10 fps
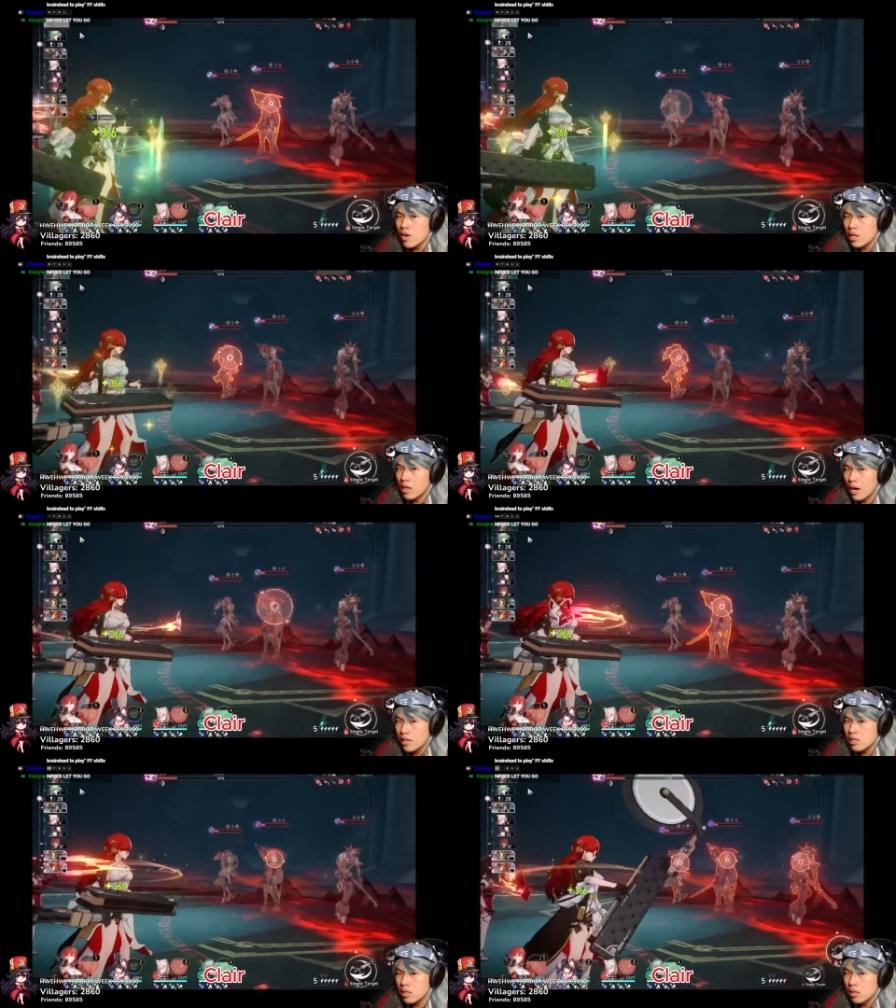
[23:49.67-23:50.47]

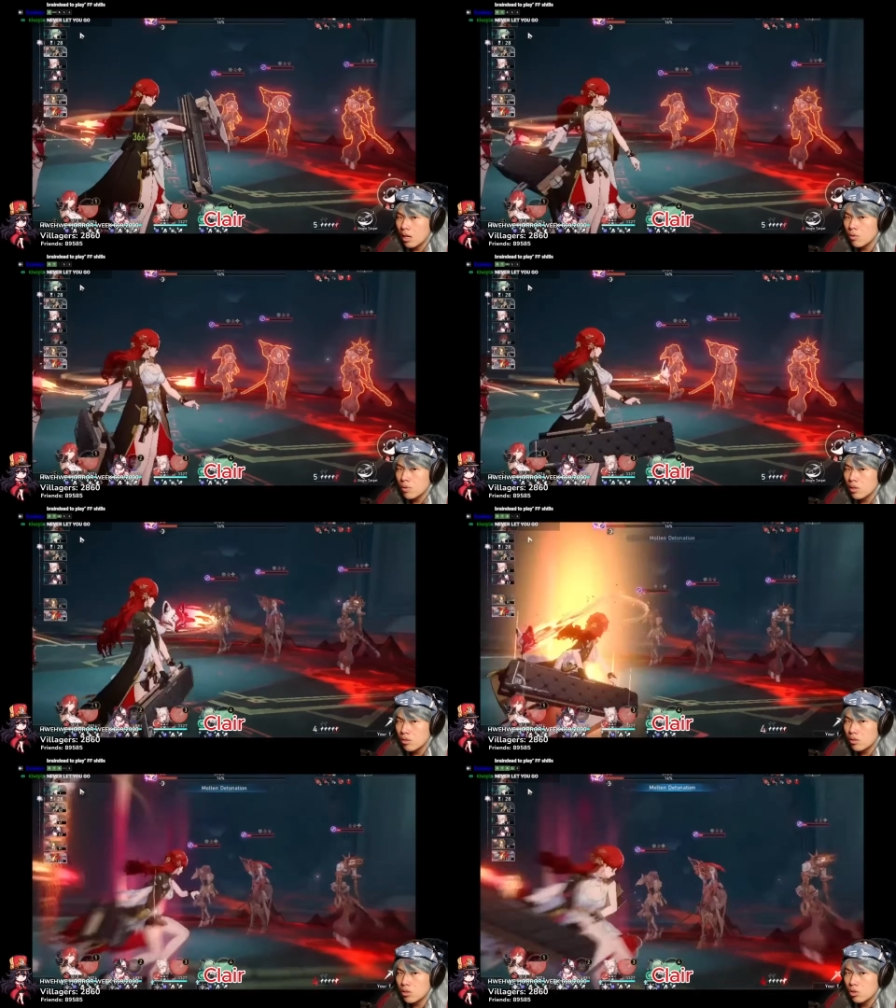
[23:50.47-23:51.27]
nicely done over
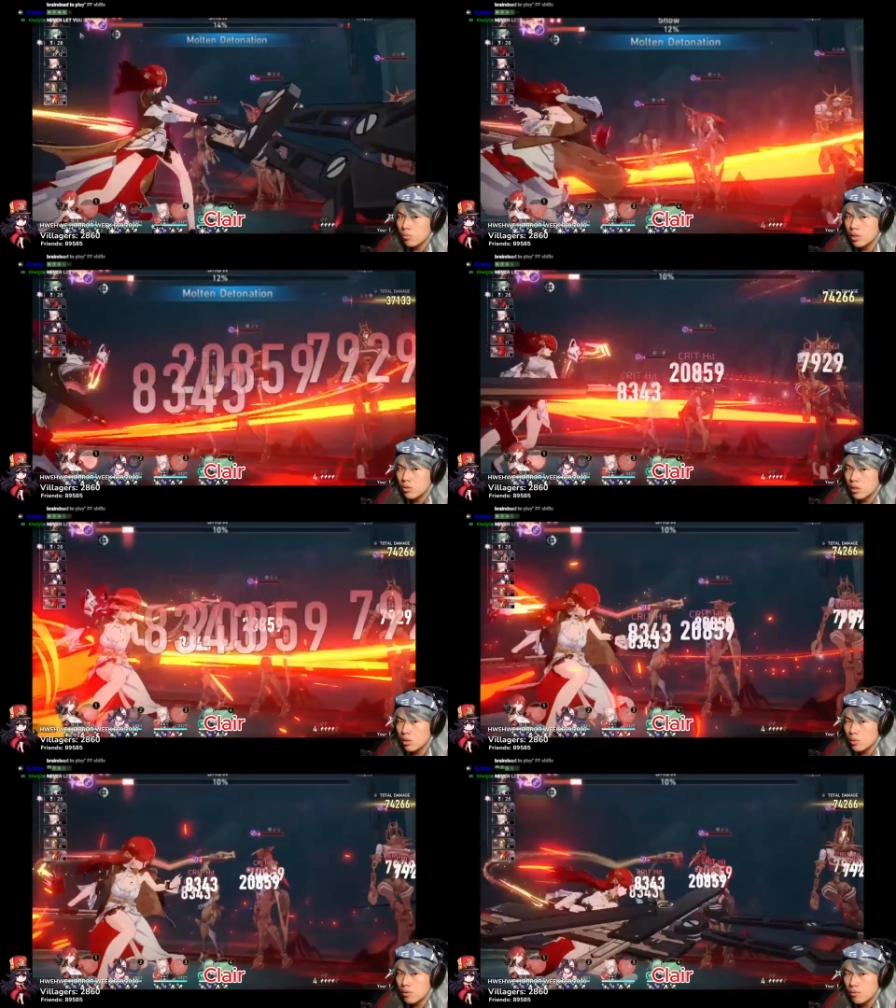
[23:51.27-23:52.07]
here. This should bring us to the
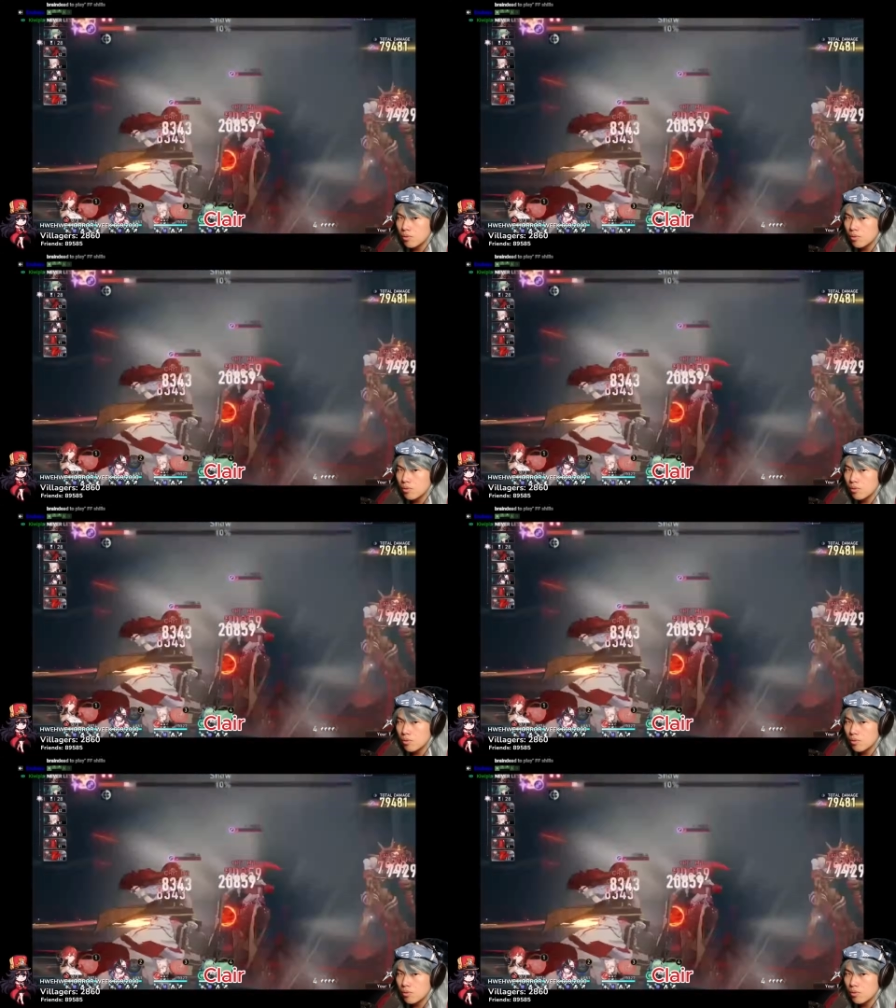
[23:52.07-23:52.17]
next wave.